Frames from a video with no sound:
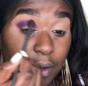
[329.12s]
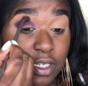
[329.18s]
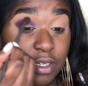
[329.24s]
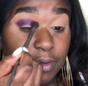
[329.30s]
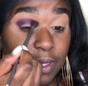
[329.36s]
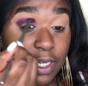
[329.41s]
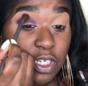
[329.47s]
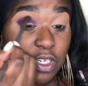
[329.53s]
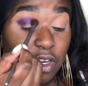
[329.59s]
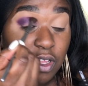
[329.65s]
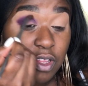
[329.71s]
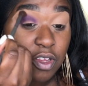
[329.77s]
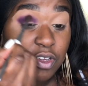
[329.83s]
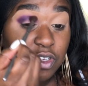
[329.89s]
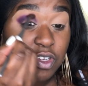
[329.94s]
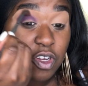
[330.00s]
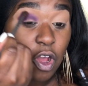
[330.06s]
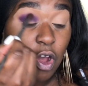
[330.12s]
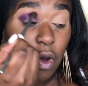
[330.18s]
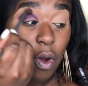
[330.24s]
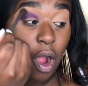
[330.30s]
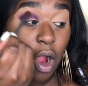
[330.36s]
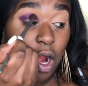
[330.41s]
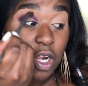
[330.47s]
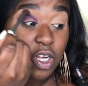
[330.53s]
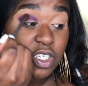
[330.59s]
to make sure there's no
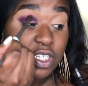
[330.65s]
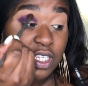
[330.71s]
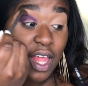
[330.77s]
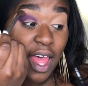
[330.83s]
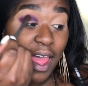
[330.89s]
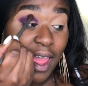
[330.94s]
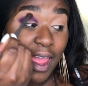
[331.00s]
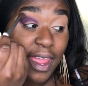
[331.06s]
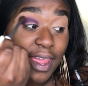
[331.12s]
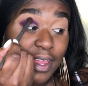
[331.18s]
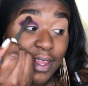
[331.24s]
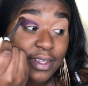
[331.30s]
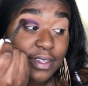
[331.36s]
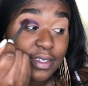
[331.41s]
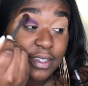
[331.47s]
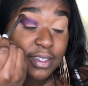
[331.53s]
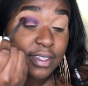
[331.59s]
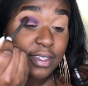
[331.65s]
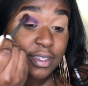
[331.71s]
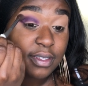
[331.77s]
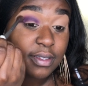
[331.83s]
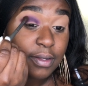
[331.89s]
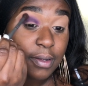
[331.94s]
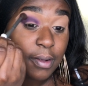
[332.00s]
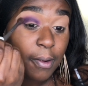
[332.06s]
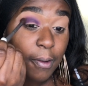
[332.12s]
harsh lines
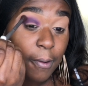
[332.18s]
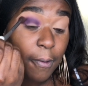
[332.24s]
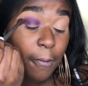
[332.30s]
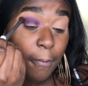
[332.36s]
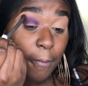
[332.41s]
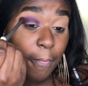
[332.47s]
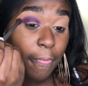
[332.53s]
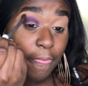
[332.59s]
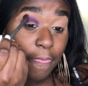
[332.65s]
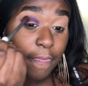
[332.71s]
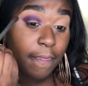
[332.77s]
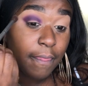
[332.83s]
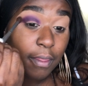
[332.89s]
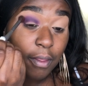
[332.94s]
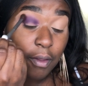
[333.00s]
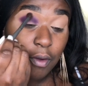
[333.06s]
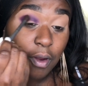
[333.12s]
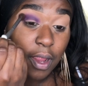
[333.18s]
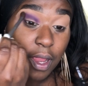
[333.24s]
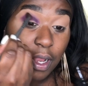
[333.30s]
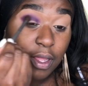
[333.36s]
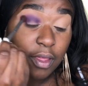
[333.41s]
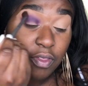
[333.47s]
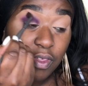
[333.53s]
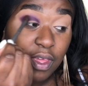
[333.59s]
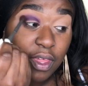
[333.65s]
or
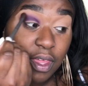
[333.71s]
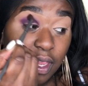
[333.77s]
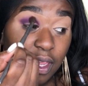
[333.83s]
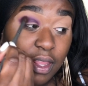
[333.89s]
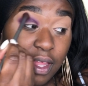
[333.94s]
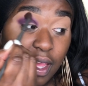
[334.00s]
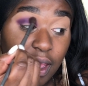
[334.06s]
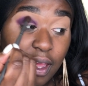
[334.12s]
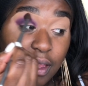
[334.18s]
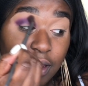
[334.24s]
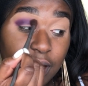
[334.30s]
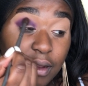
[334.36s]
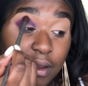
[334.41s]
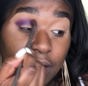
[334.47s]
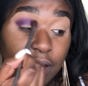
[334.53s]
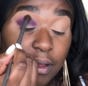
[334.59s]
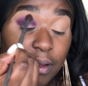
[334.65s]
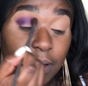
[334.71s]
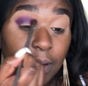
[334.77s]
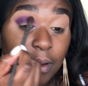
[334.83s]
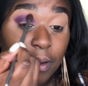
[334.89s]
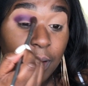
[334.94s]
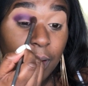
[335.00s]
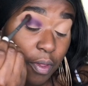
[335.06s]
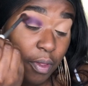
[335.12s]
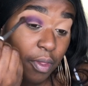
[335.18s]
anything like that.
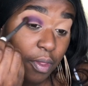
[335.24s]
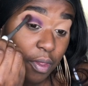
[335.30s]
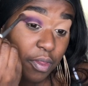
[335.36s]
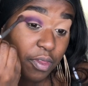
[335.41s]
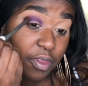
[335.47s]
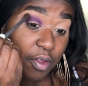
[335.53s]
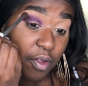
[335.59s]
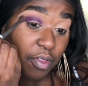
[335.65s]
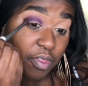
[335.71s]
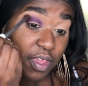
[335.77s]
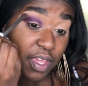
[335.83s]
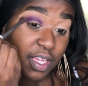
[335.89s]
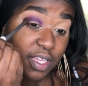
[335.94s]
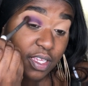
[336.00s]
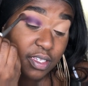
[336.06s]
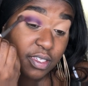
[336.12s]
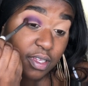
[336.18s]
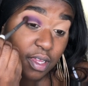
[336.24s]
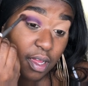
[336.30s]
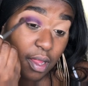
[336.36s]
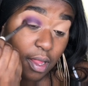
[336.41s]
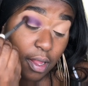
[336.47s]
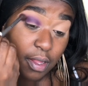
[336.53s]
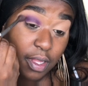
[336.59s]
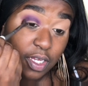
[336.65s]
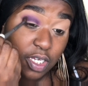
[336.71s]
So the
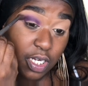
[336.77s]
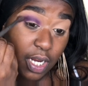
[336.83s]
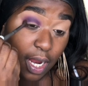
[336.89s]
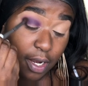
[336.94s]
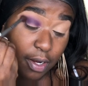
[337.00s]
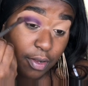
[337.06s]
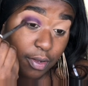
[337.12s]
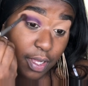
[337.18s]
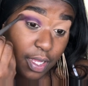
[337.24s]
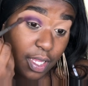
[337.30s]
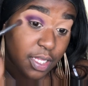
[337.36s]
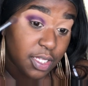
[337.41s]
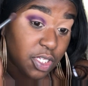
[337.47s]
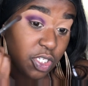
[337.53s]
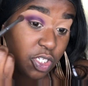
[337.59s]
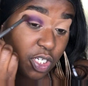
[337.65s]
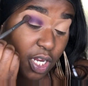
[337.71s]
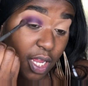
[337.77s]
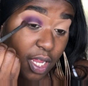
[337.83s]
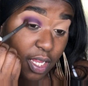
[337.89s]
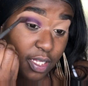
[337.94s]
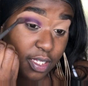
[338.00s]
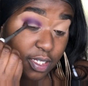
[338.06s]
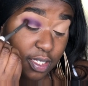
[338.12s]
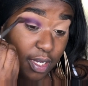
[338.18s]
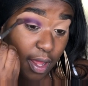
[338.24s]
shadow is
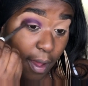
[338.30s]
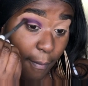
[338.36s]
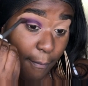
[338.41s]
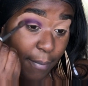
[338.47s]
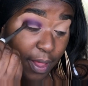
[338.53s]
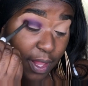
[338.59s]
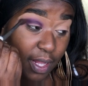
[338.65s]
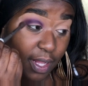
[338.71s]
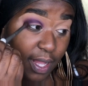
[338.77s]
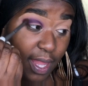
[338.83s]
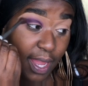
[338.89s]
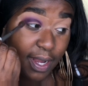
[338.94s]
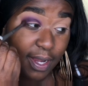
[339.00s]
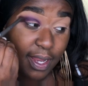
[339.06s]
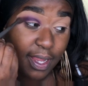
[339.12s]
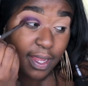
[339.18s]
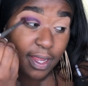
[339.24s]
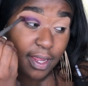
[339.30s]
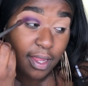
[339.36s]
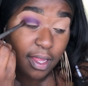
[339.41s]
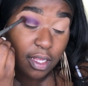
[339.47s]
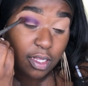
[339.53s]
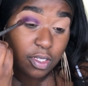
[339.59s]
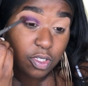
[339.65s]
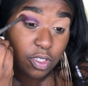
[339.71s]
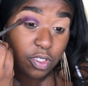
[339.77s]
just blending
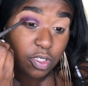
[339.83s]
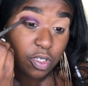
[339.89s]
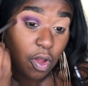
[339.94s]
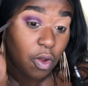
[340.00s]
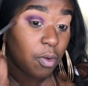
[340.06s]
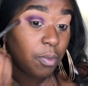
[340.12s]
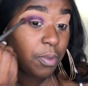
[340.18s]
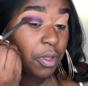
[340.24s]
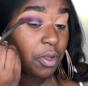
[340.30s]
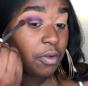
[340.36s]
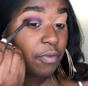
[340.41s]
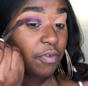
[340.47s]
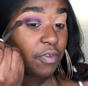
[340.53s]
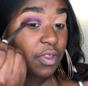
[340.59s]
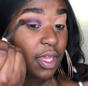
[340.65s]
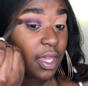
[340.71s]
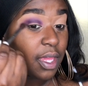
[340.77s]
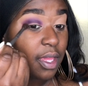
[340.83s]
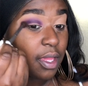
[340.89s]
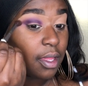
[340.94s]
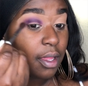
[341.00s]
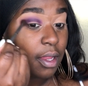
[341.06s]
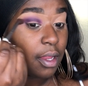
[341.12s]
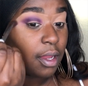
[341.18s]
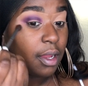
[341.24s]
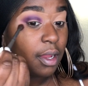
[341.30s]
so
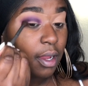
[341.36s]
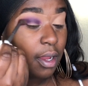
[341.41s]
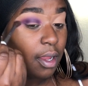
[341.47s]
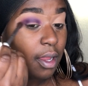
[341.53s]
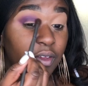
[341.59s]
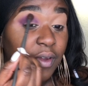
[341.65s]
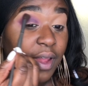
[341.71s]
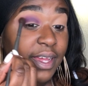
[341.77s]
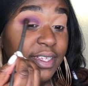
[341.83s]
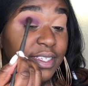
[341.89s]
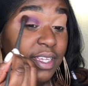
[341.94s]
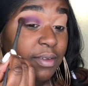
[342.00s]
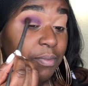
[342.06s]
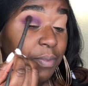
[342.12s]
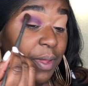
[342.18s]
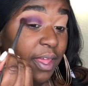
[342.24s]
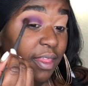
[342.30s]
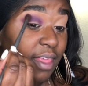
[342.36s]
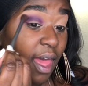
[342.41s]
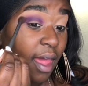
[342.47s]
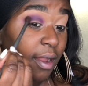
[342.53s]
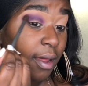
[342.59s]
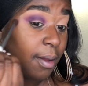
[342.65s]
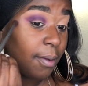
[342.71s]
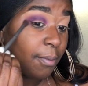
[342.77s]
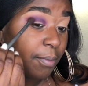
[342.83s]
beautifully. You guys can pick
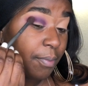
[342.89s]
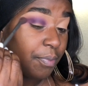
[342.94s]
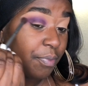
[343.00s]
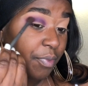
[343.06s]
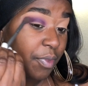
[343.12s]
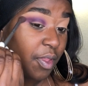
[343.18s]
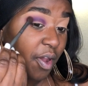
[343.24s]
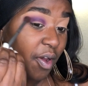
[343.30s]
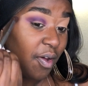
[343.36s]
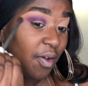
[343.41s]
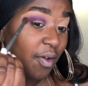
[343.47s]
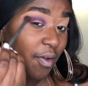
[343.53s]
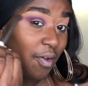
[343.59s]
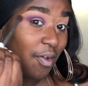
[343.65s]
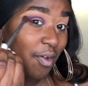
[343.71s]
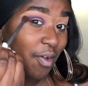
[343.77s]
that up. No?